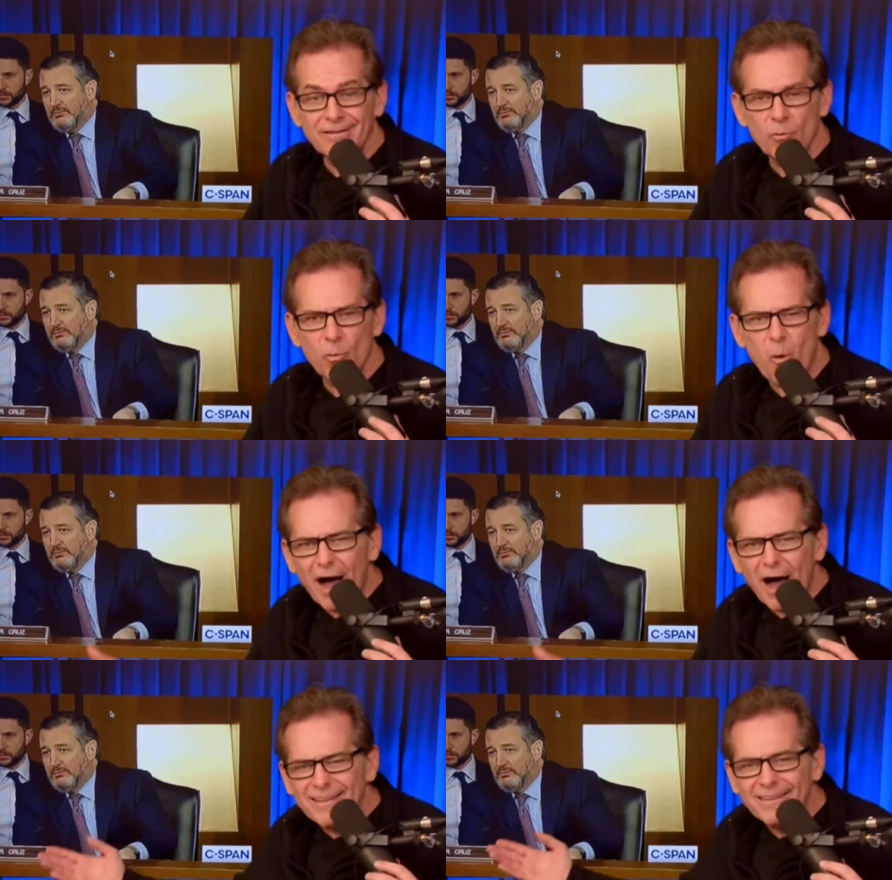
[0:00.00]
Speaker 1: What?
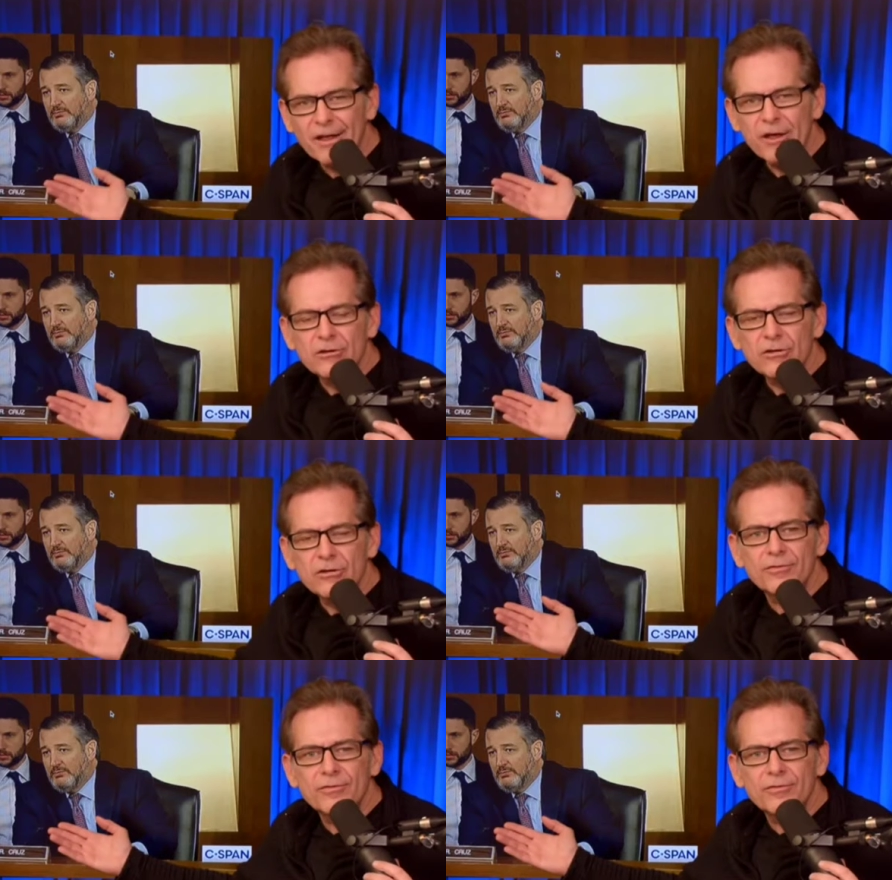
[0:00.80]
You
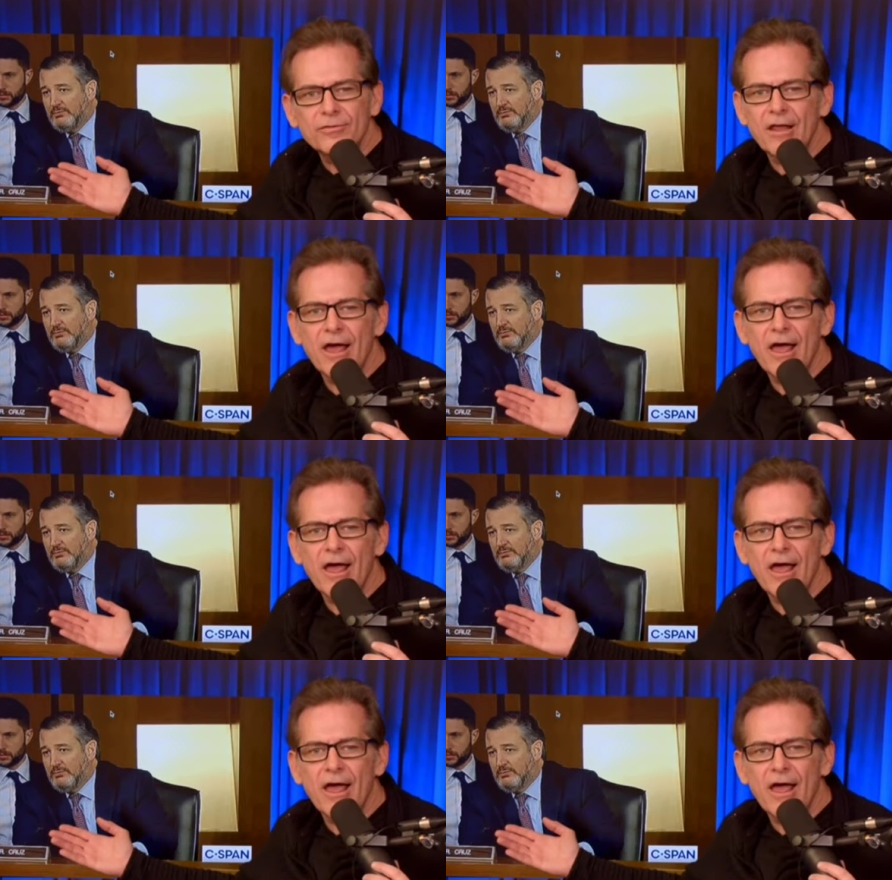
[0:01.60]
don't think that the
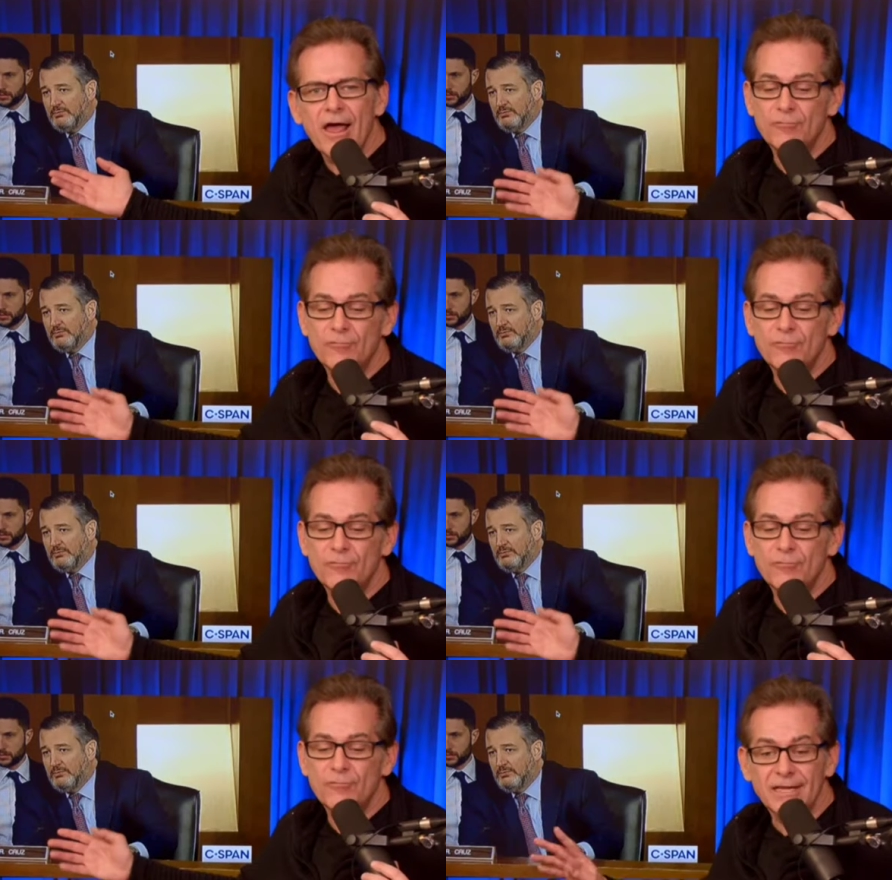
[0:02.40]
FBI, first of all, I
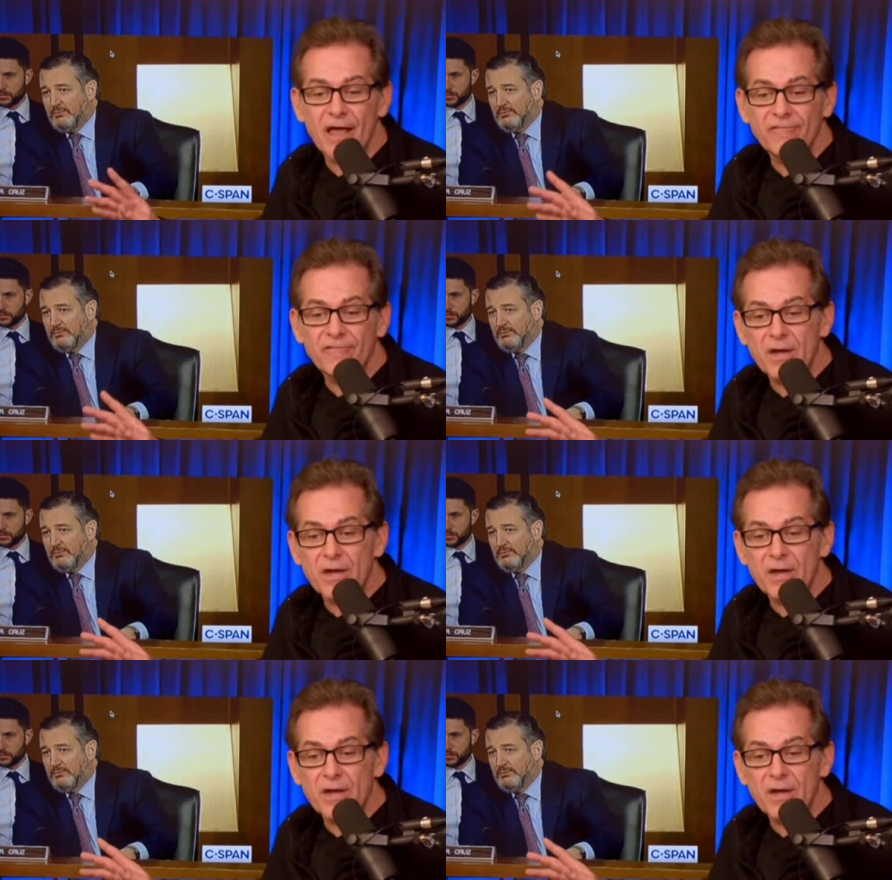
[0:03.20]
think the
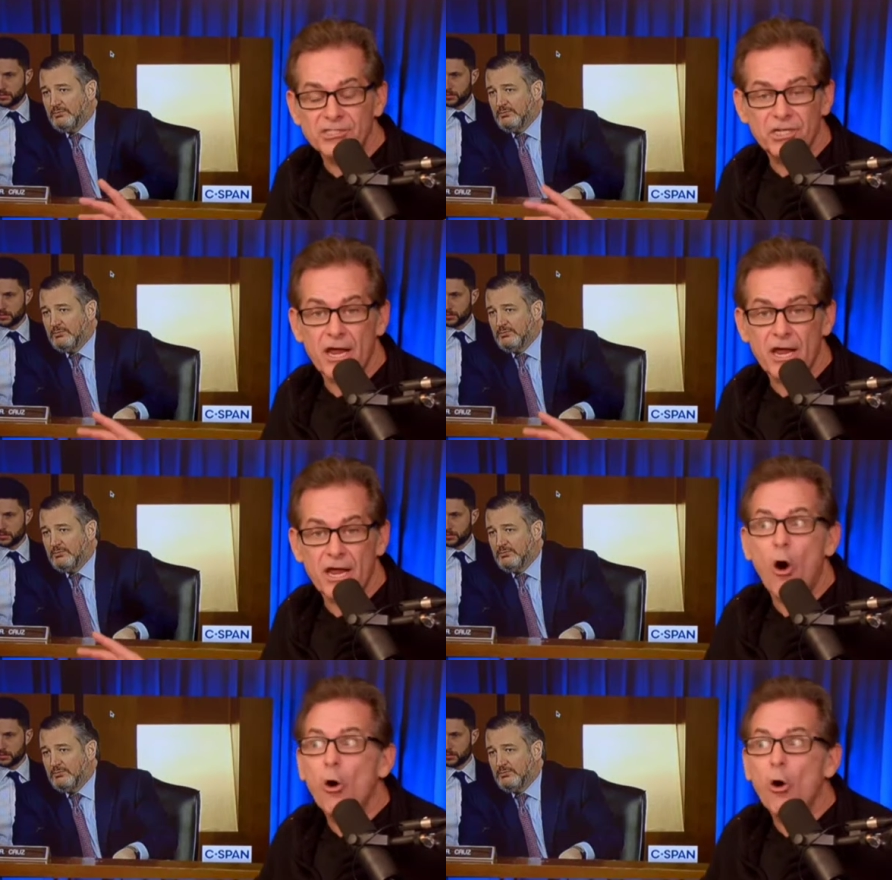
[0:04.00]
FBI and the CIA are
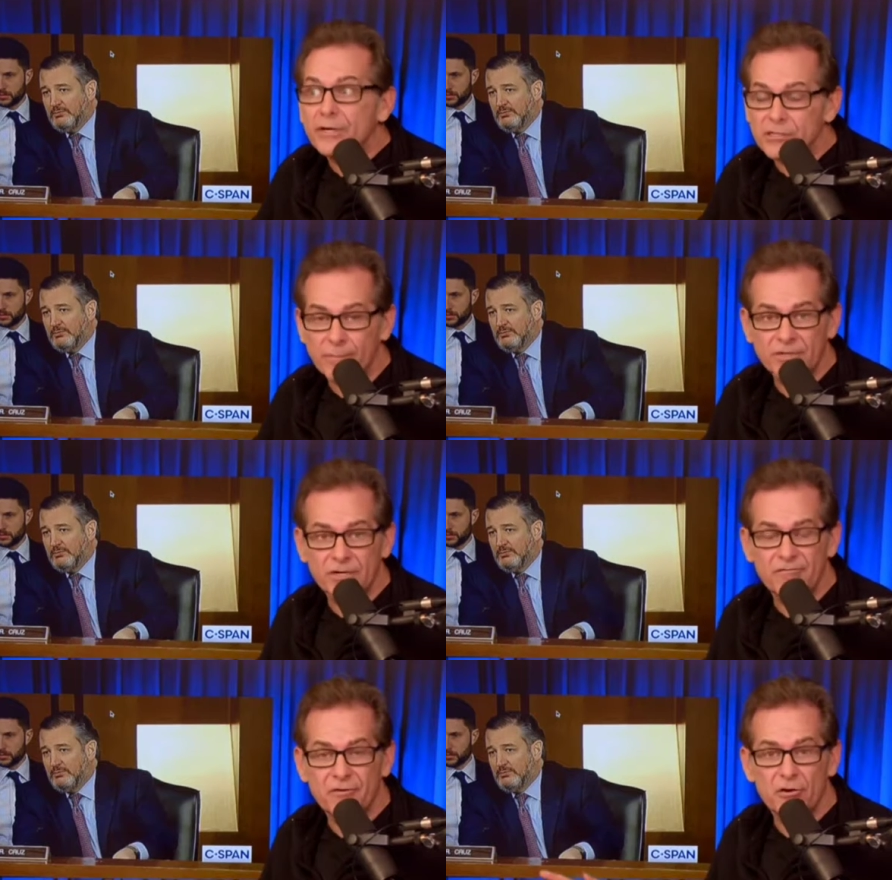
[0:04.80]
always up to
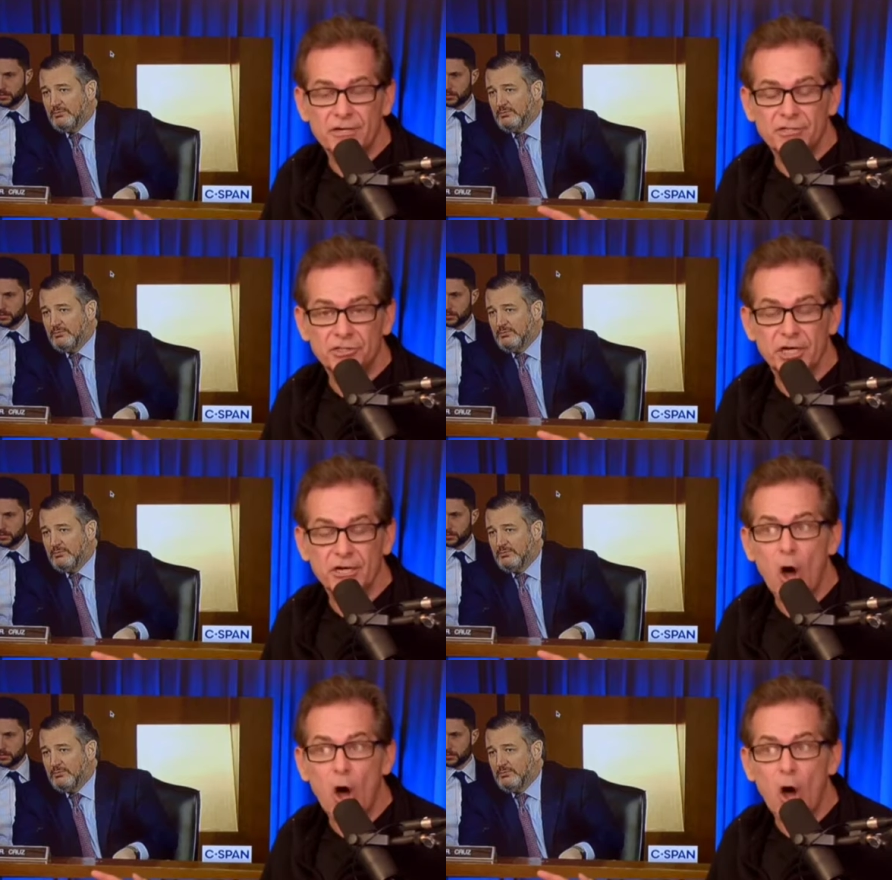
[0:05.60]
nefarious shit.